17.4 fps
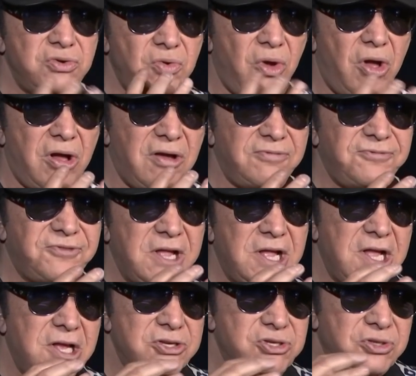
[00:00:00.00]
you
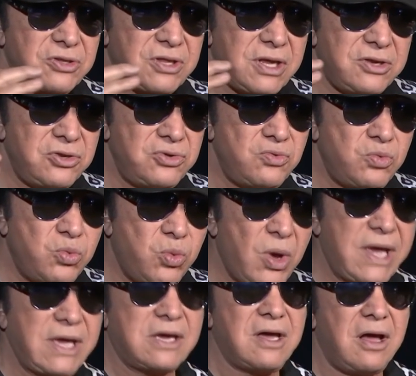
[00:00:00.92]
off so that you
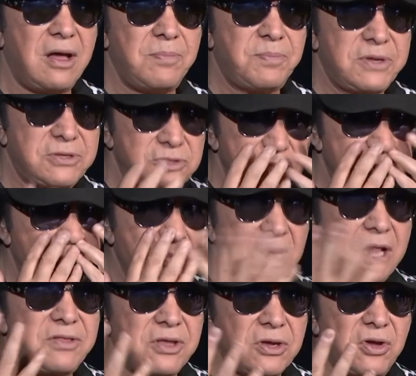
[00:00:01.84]
wake up and
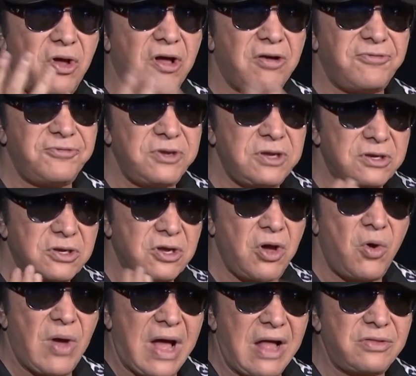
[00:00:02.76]
smell the coffee and
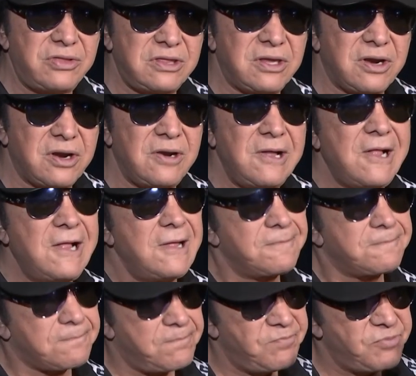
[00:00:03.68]
go out there
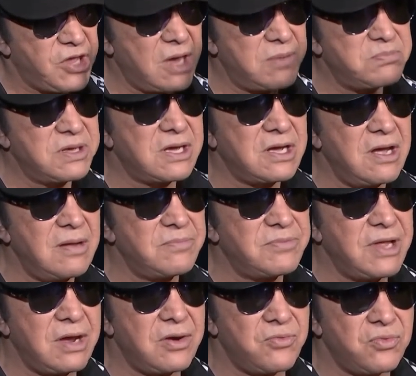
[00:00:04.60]
and become
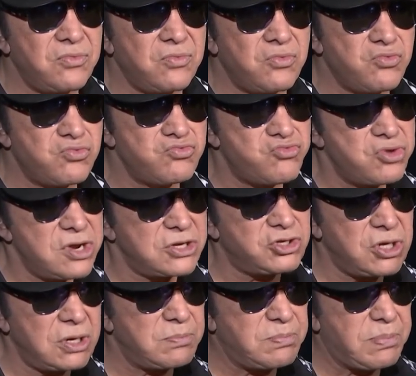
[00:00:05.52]
that
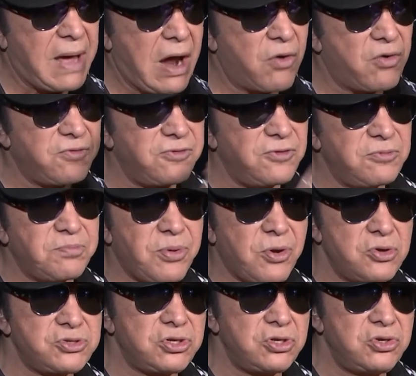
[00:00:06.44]
rich and powerful
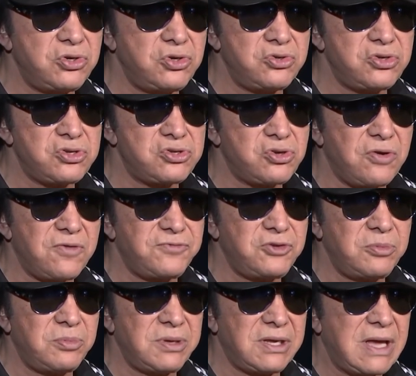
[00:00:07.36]
person you deserve
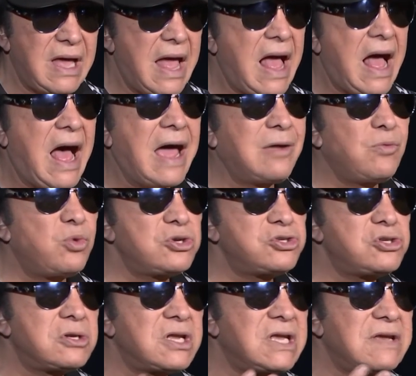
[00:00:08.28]
to be. I
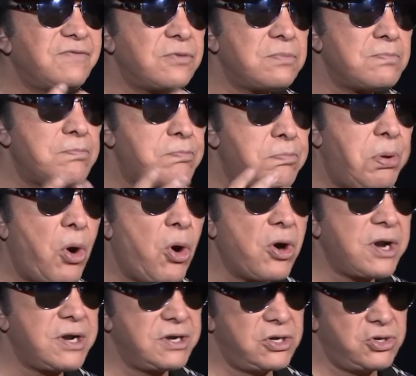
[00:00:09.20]
wasn't even
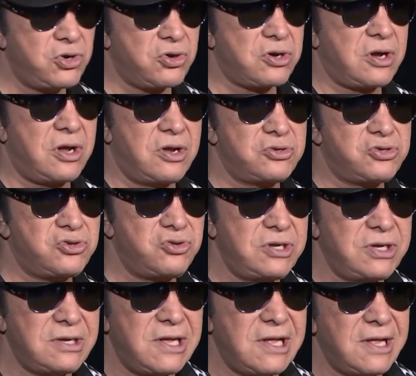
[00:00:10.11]
born in your
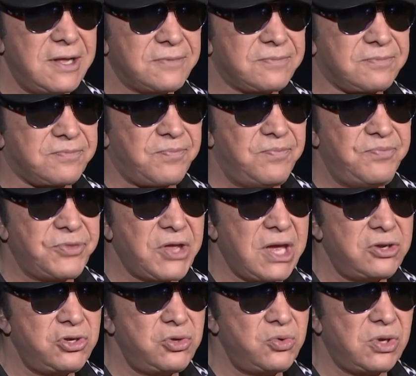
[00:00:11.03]
country,
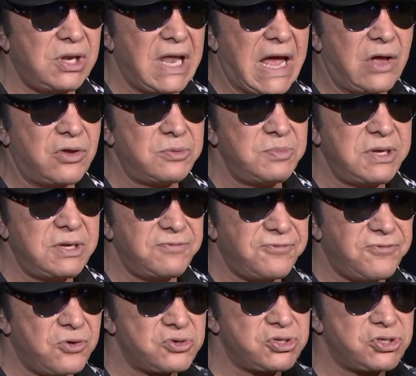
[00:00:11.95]
and you allowed me,
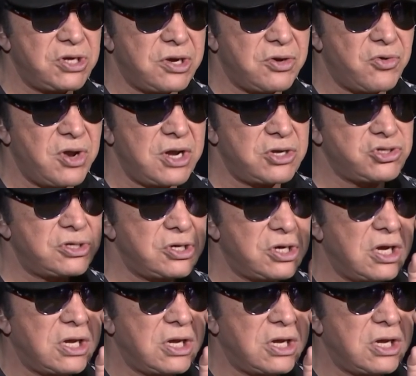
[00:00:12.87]
first generation